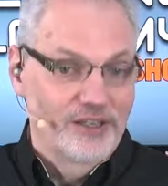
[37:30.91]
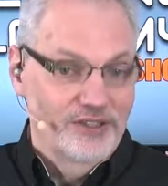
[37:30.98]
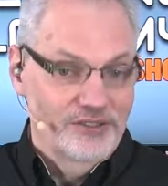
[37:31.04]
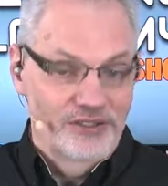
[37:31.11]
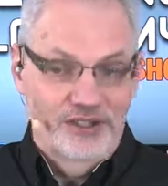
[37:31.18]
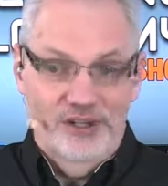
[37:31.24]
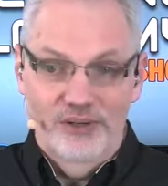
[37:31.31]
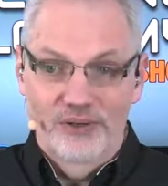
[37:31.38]

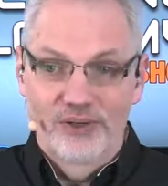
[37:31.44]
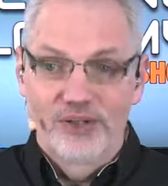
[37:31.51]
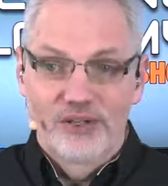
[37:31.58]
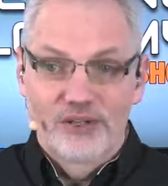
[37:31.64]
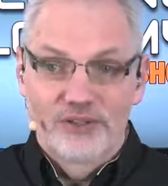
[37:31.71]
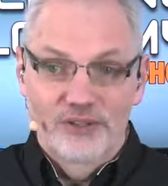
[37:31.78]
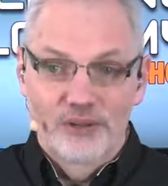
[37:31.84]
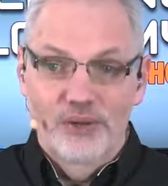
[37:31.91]
So
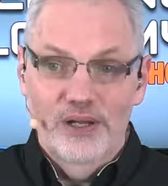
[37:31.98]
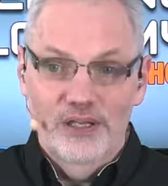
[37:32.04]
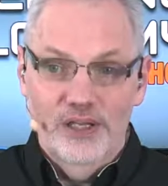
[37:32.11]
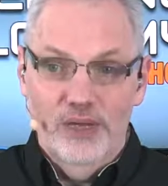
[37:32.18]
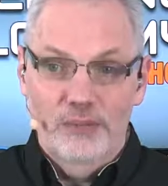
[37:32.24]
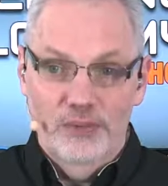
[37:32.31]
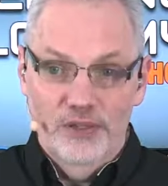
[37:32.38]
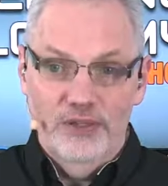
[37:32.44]
you end
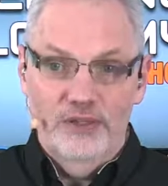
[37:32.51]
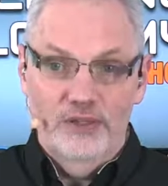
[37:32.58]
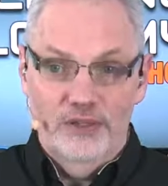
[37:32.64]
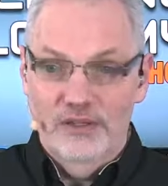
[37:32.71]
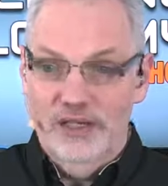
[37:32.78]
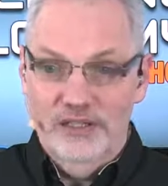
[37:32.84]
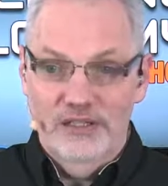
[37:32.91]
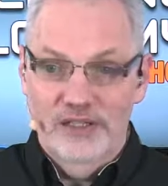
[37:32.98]
up with
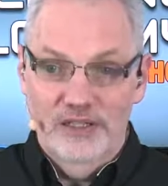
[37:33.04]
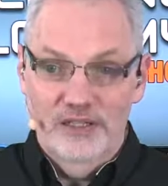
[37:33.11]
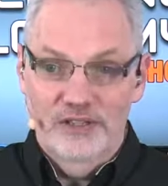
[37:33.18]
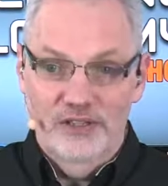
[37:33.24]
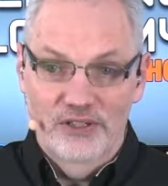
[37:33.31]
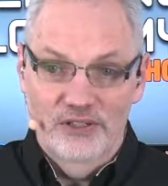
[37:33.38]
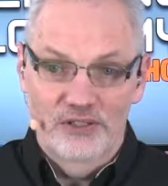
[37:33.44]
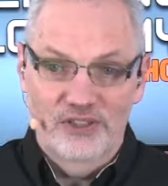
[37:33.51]
like the
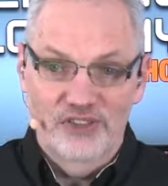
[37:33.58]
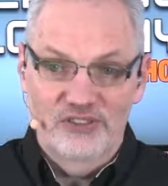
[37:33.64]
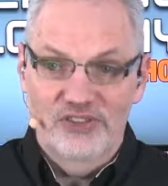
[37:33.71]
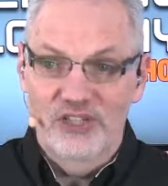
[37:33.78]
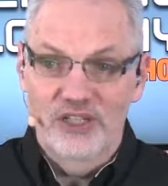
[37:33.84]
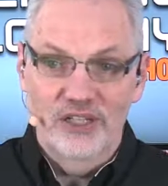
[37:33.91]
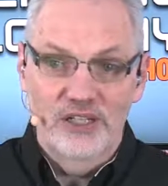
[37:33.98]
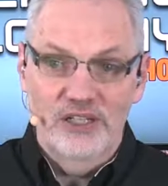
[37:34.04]

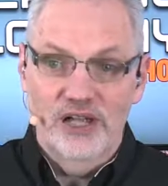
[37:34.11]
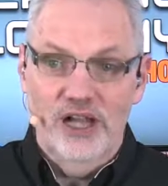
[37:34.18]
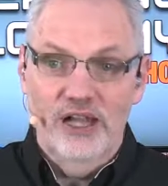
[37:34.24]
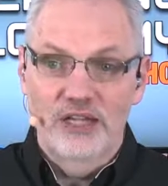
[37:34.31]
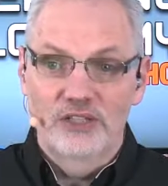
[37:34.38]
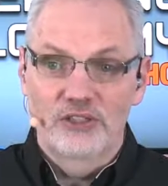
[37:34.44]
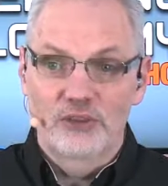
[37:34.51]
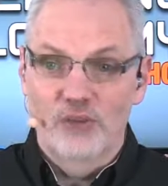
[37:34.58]

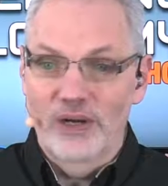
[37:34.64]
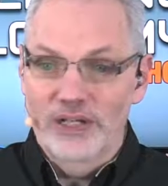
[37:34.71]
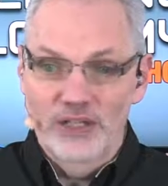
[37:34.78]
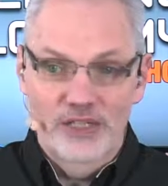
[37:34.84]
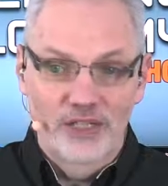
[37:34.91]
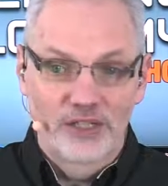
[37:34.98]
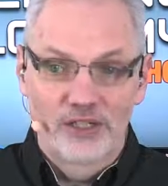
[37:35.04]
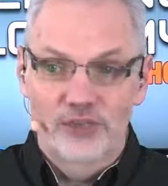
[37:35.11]

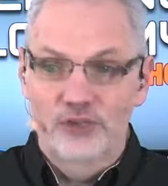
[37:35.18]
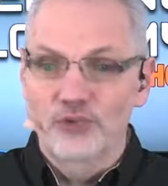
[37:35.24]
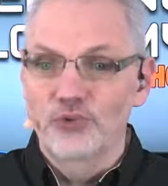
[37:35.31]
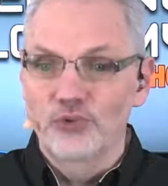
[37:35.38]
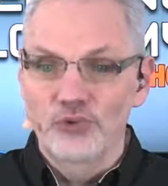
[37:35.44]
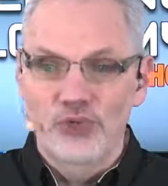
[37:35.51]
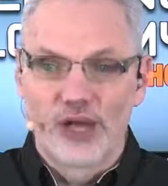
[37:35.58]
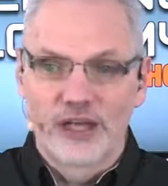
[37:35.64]
C920 to
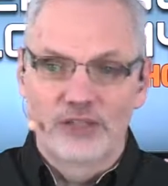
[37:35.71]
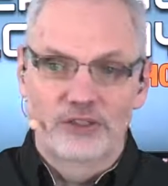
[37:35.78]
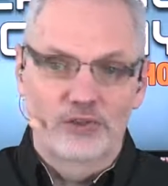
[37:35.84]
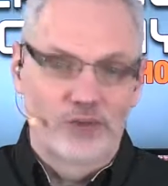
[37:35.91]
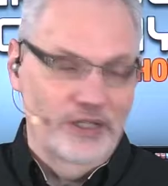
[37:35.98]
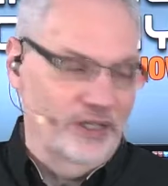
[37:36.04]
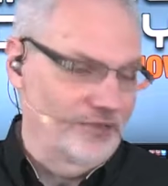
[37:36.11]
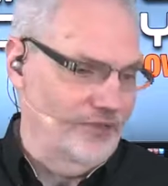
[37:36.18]

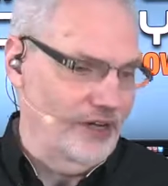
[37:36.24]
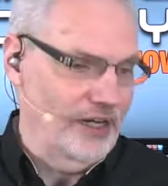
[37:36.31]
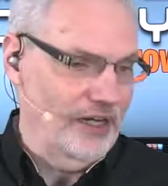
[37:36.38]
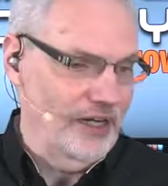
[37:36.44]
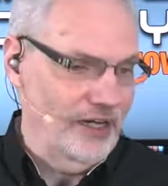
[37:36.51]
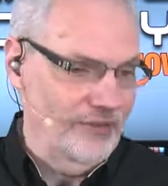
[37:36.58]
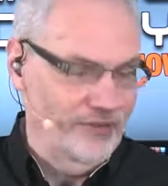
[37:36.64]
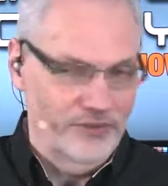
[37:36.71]

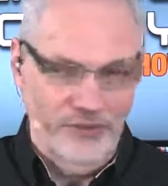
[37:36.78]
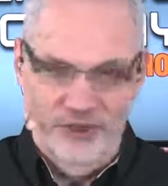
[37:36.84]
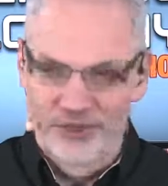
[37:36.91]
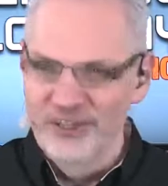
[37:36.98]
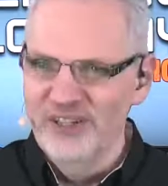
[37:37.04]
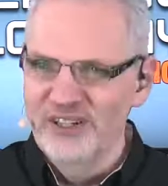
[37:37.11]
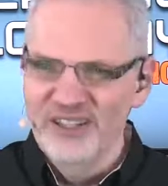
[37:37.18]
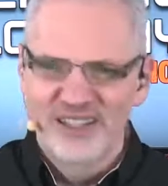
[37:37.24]
925, or
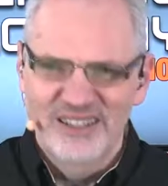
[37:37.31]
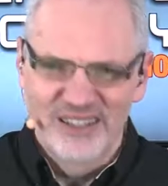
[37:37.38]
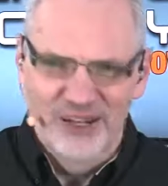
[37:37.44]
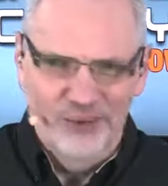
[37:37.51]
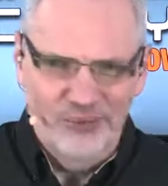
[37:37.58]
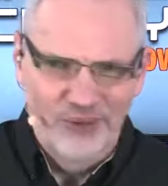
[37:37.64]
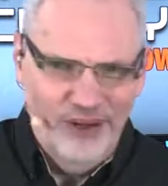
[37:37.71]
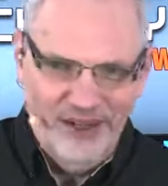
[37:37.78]

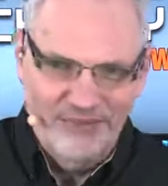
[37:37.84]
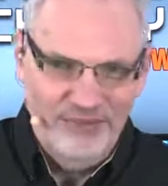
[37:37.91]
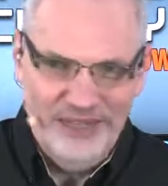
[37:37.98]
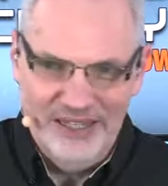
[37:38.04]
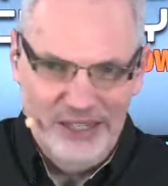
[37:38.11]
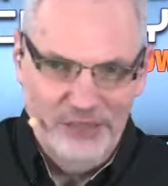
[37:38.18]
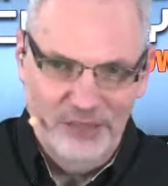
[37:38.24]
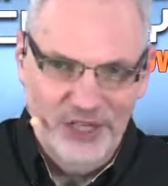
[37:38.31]
they
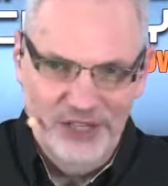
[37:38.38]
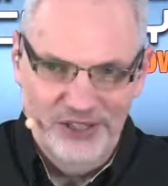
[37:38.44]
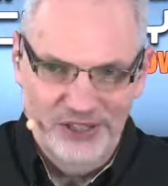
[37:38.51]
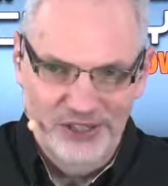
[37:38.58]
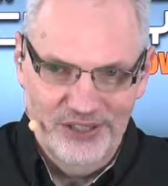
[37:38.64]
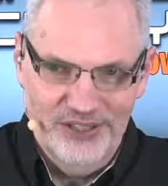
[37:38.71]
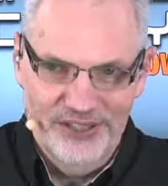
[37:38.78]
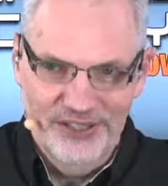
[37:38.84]
keep
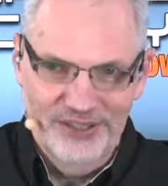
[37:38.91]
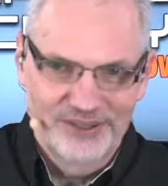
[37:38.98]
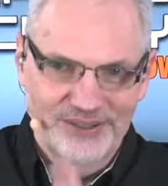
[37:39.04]
changing the